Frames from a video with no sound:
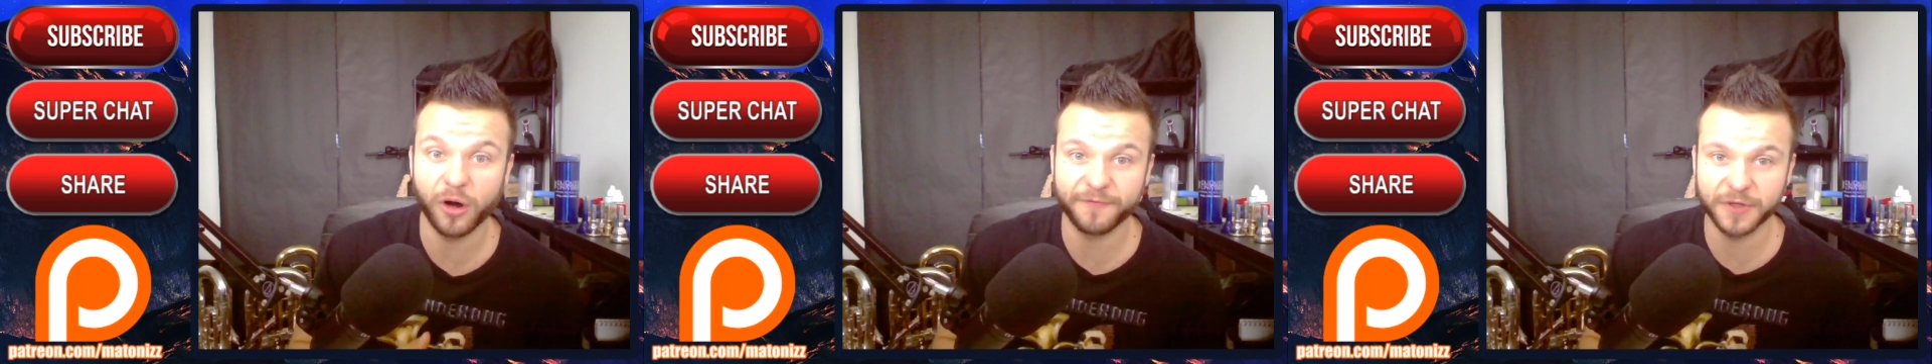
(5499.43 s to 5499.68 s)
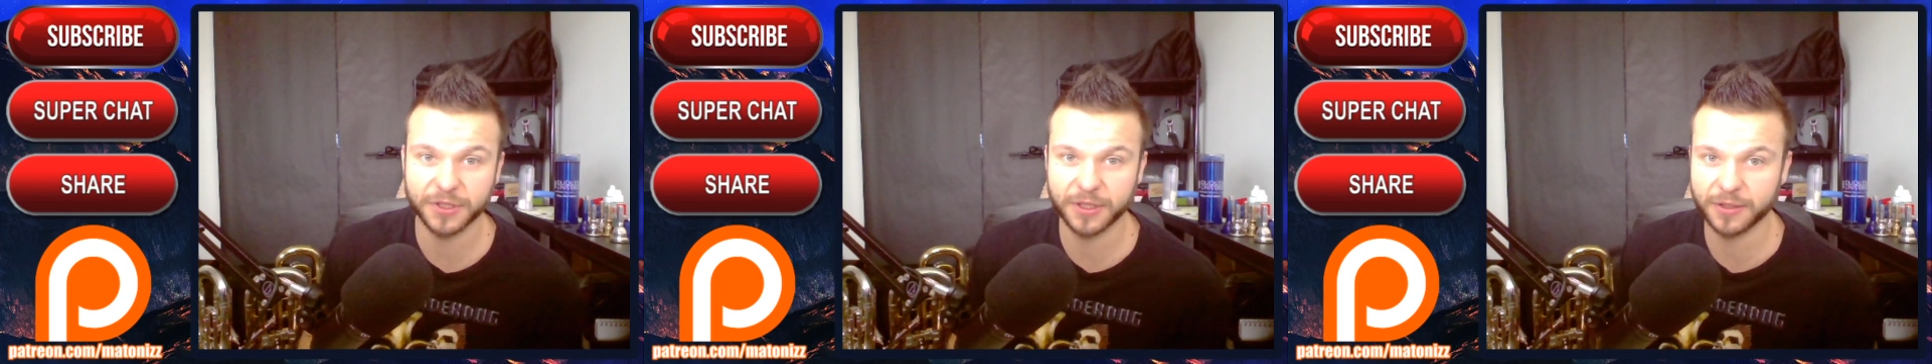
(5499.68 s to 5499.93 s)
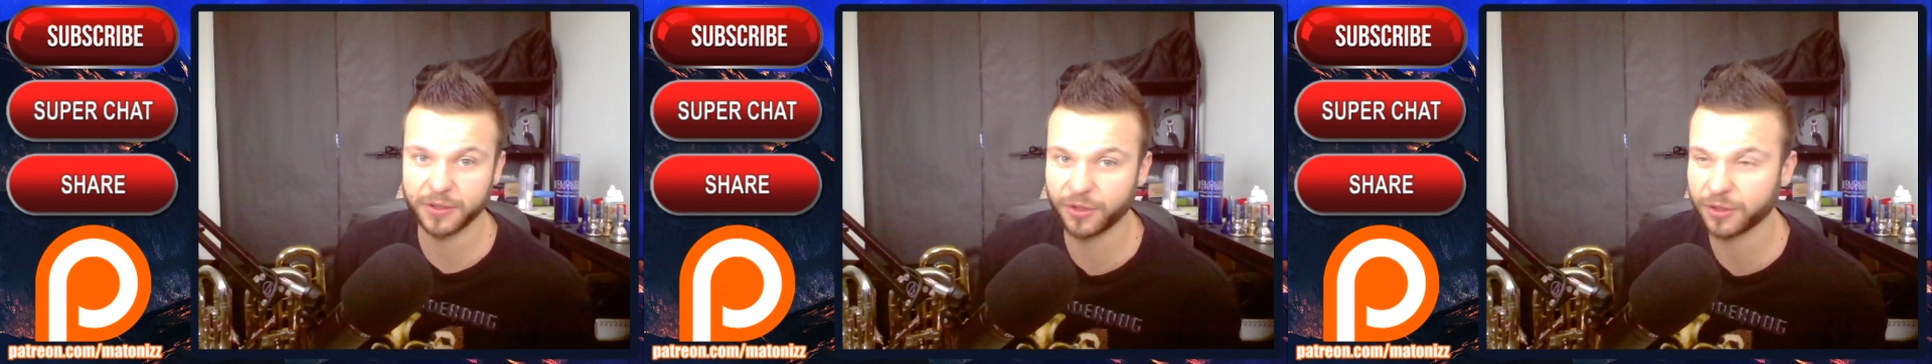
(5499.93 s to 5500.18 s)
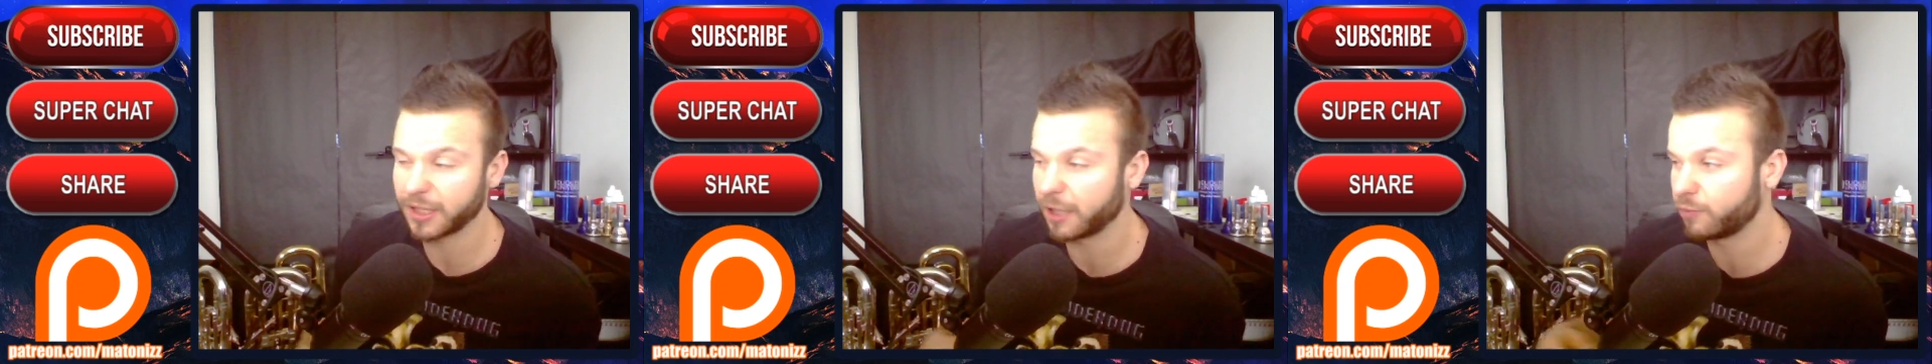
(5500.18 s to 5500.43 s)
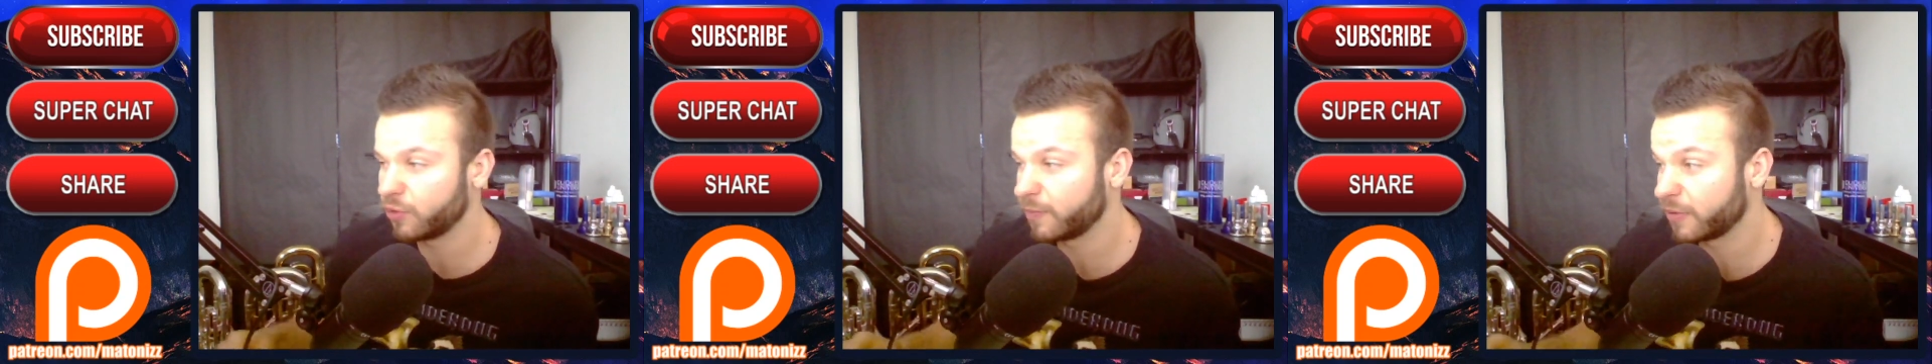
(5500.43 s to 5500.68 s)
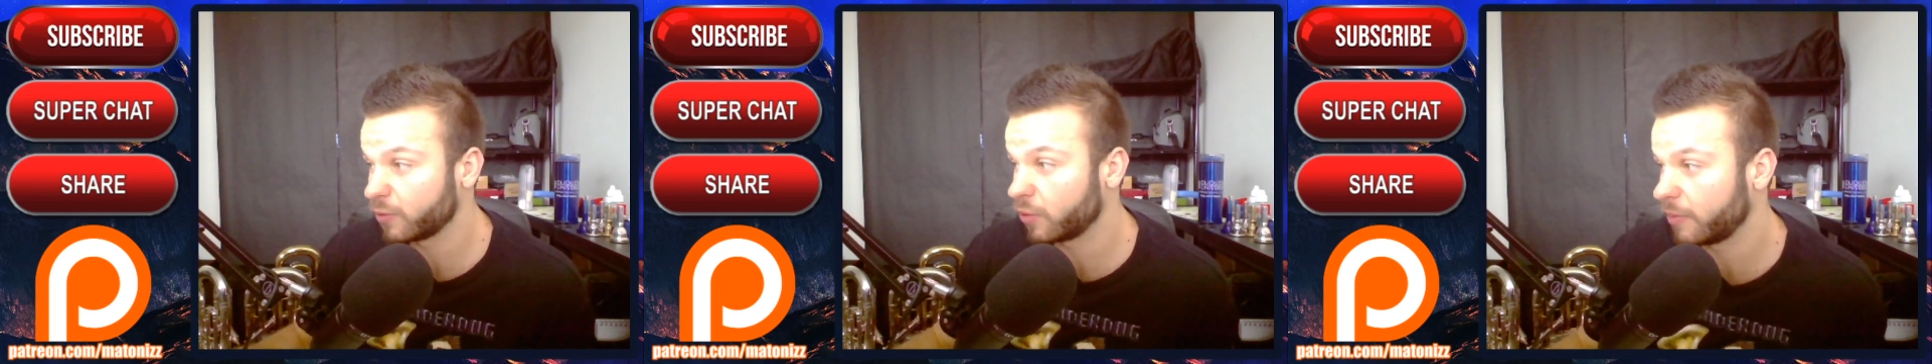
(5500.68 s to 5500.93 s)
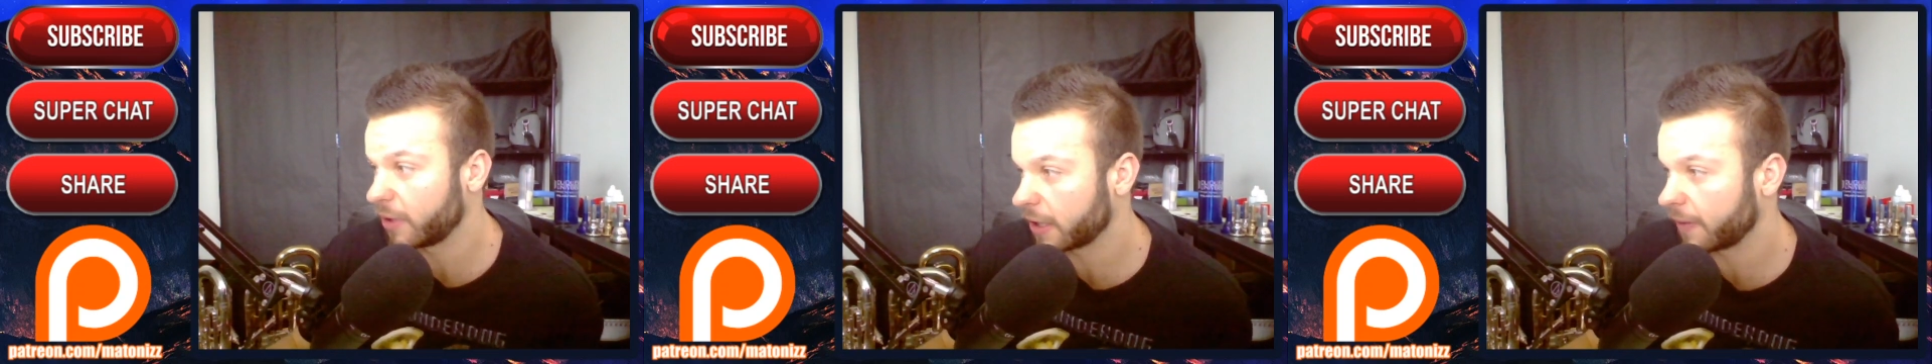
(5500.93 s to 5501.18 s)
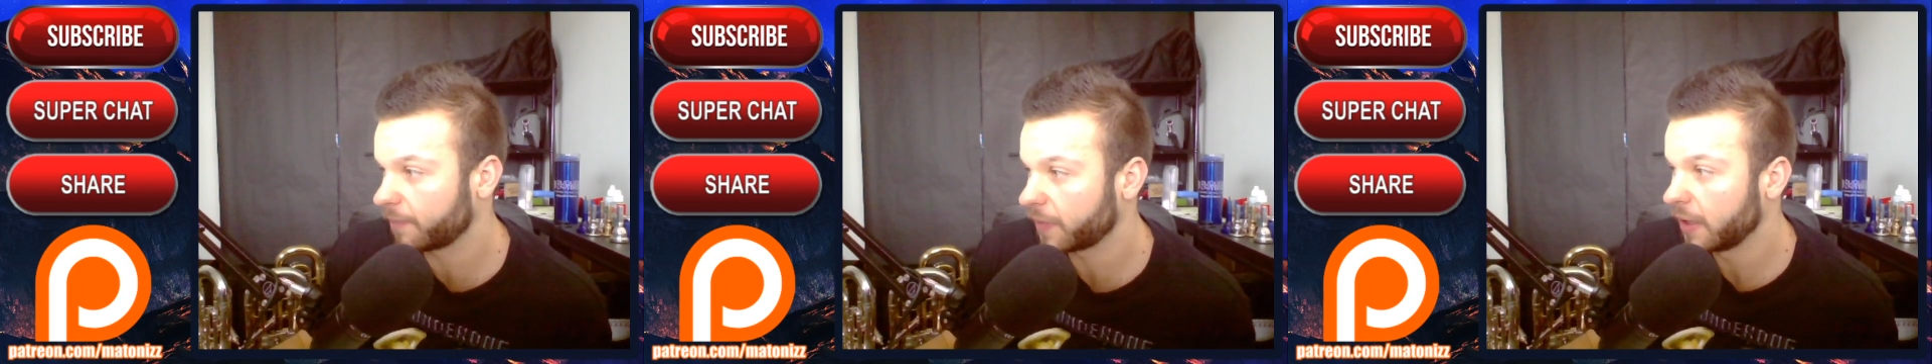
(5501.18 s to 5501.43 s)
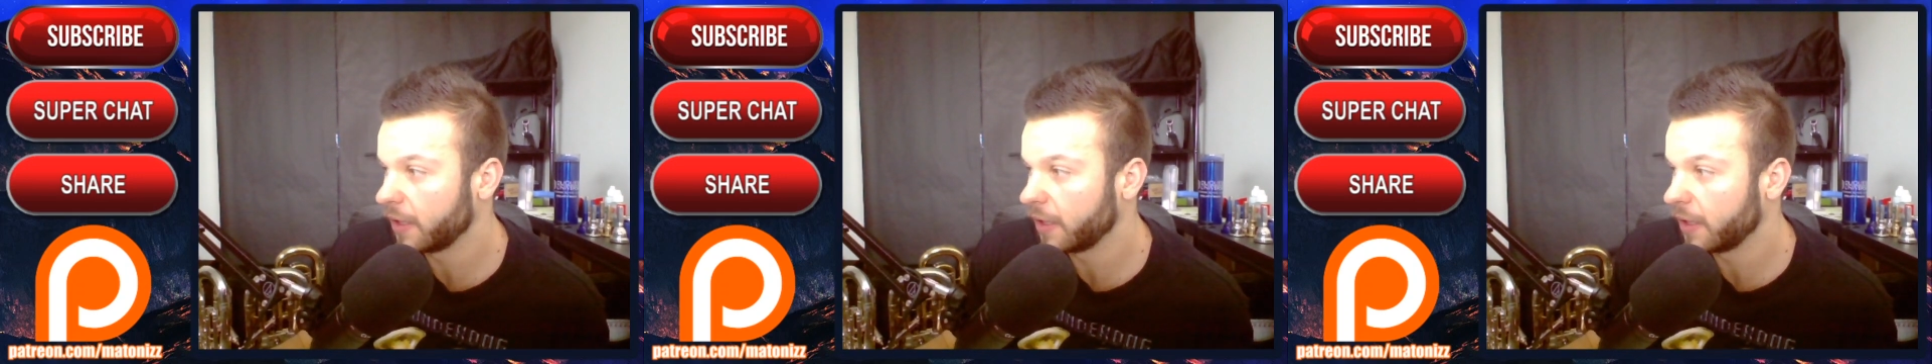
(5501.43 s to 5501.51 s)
efficient your tongue movement will become.